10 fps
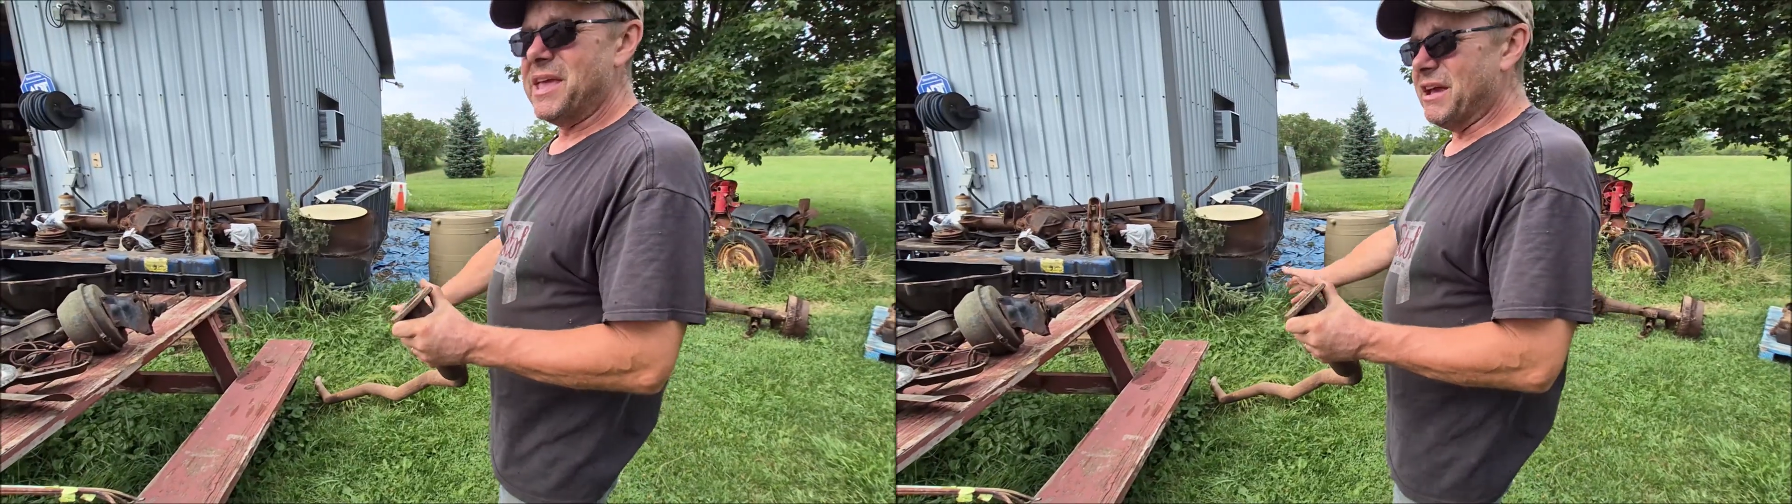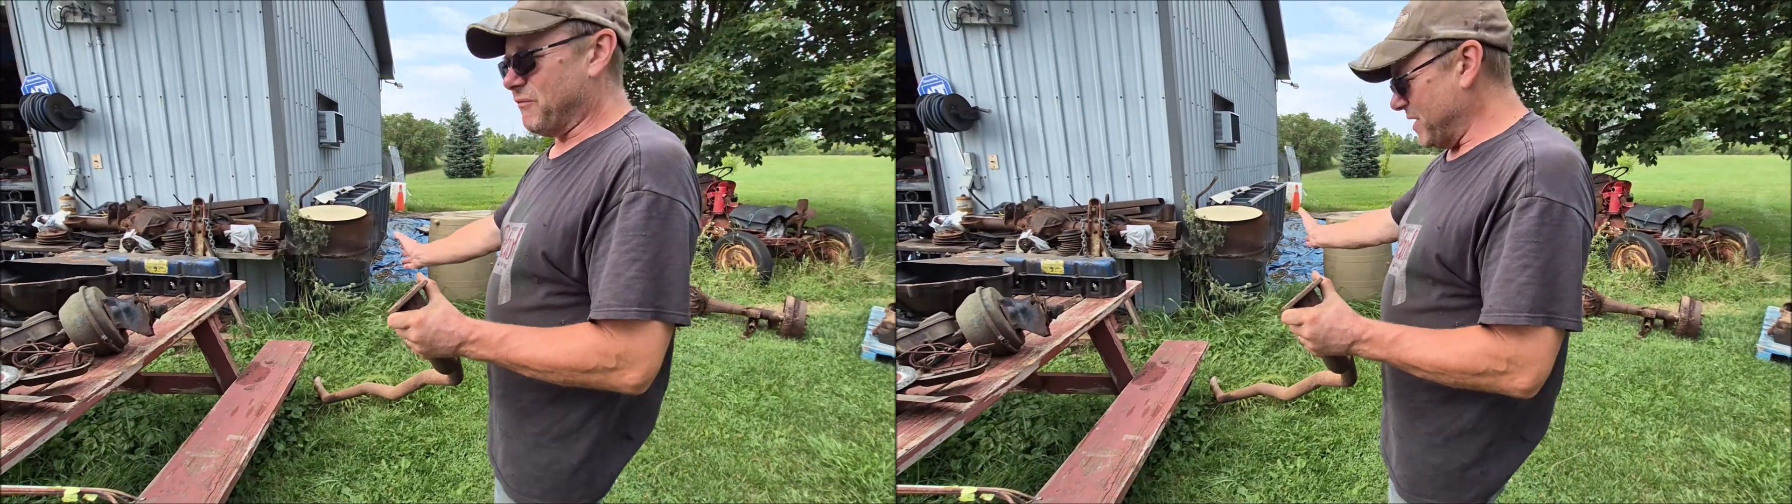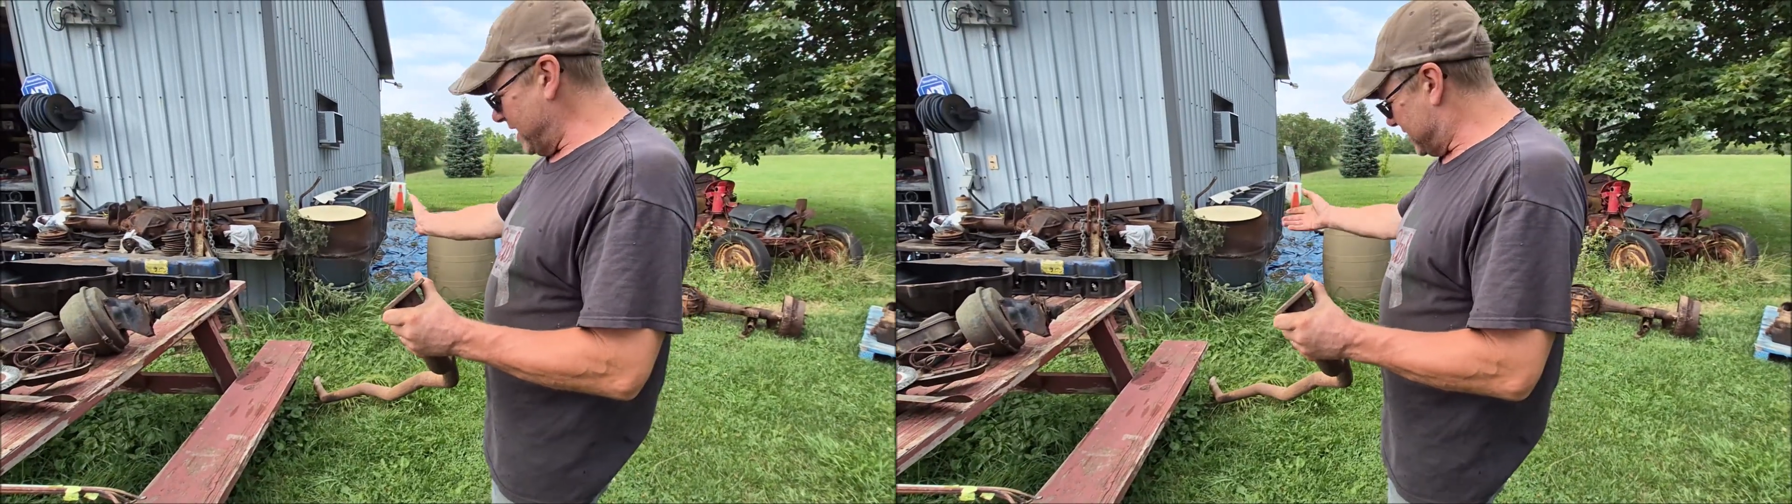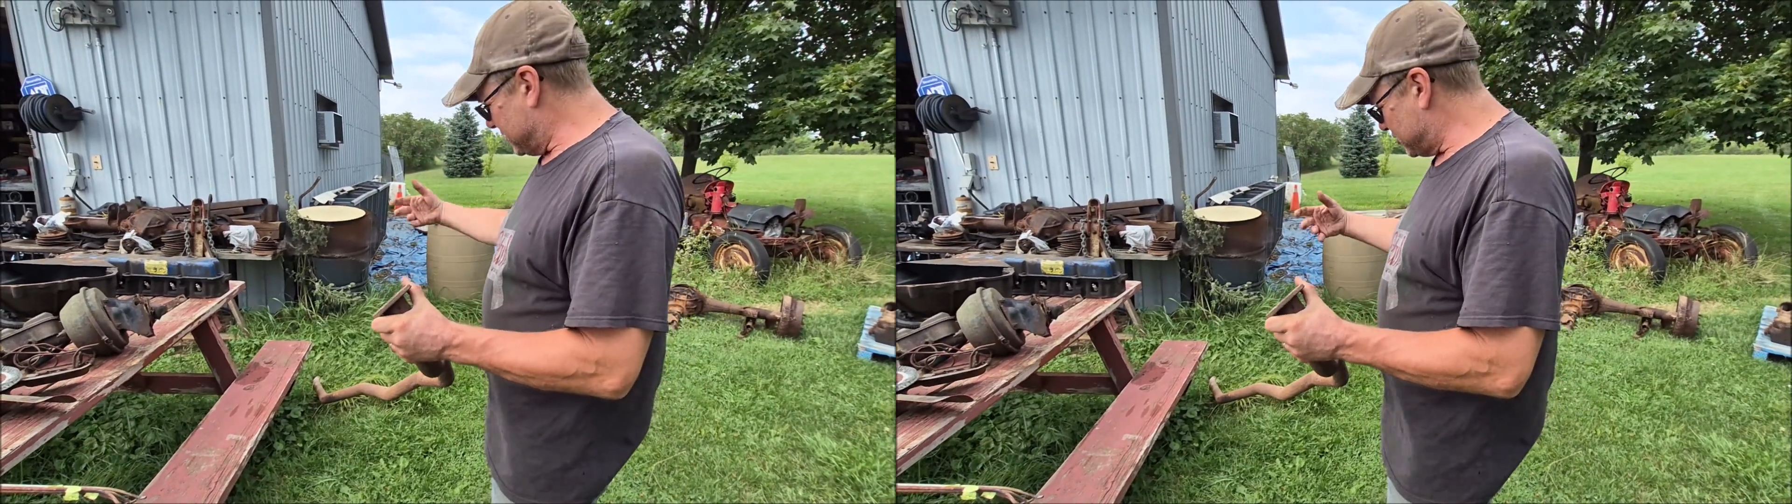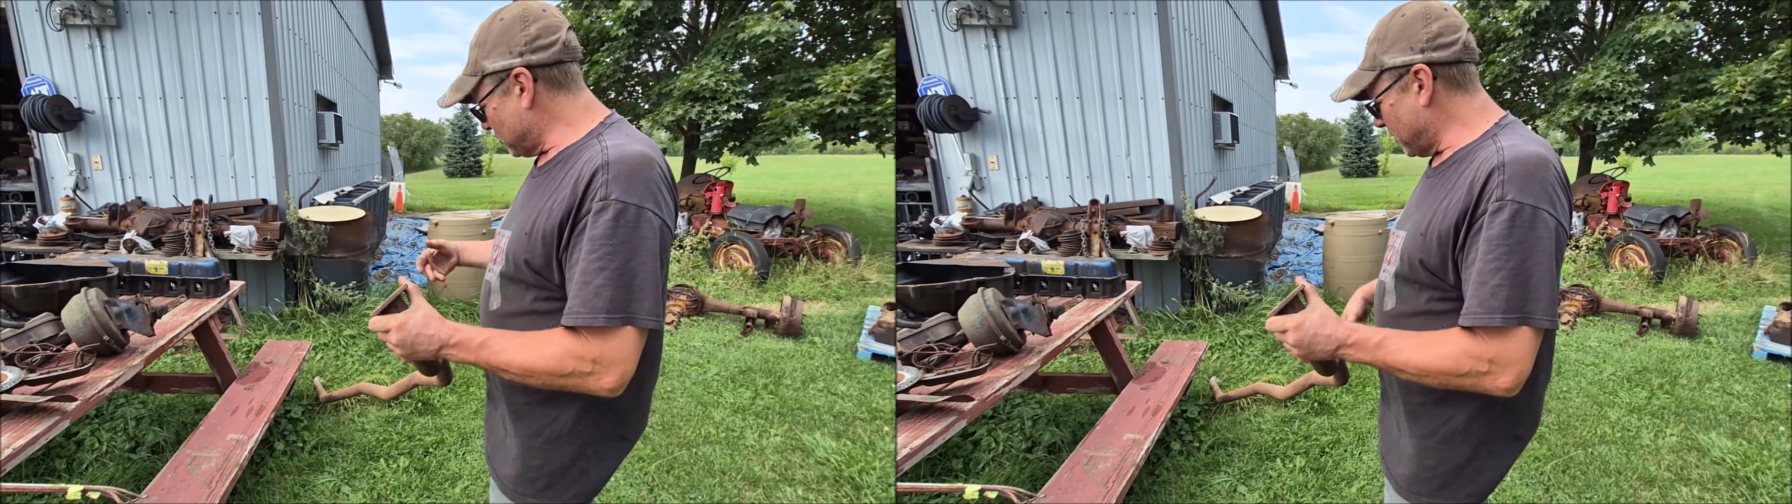If we need to
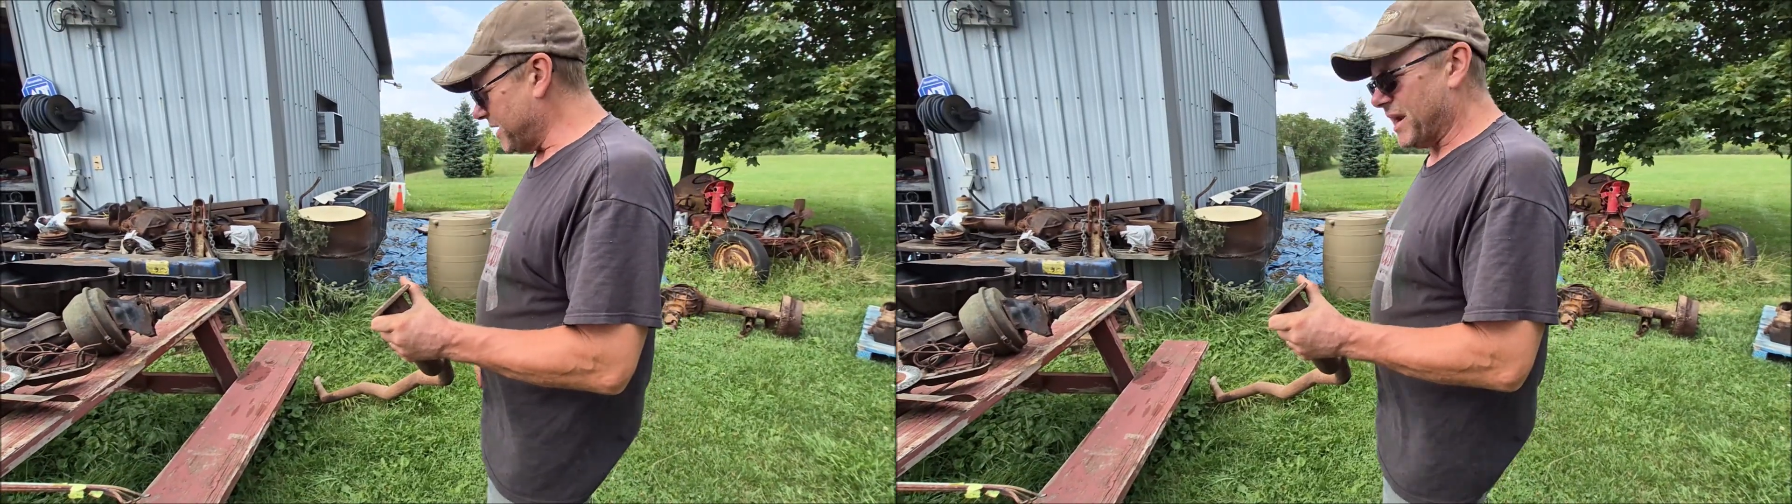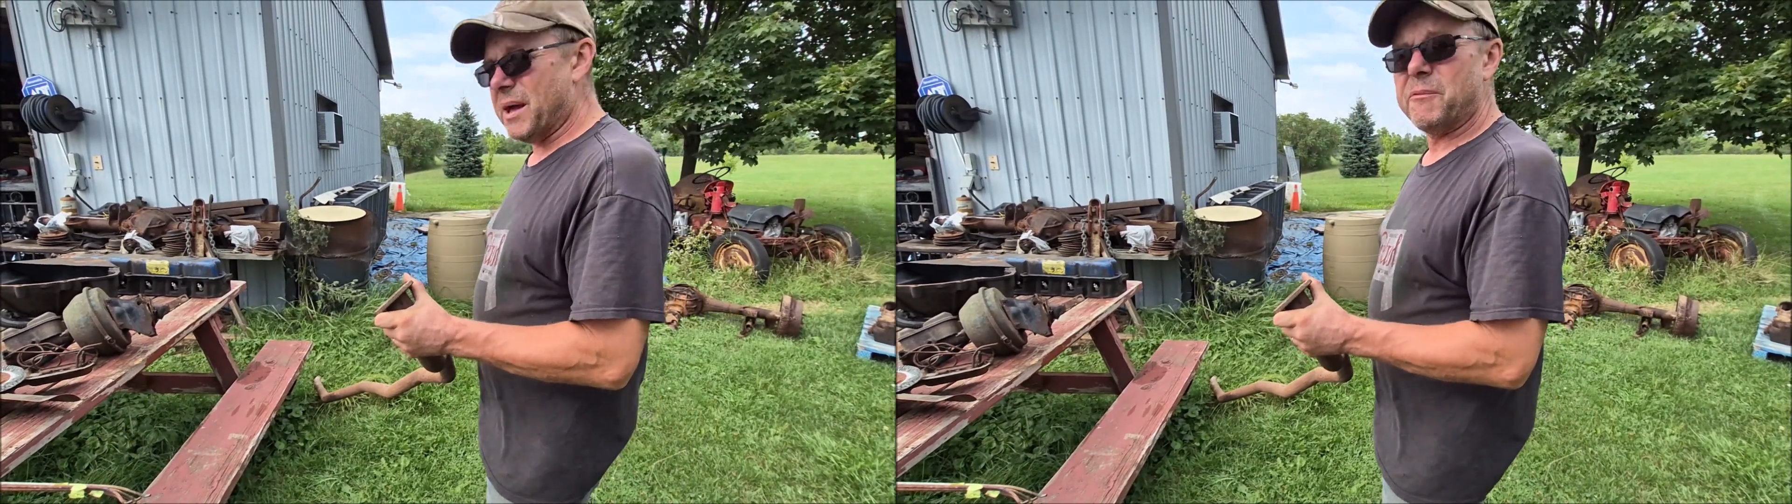shorten it up,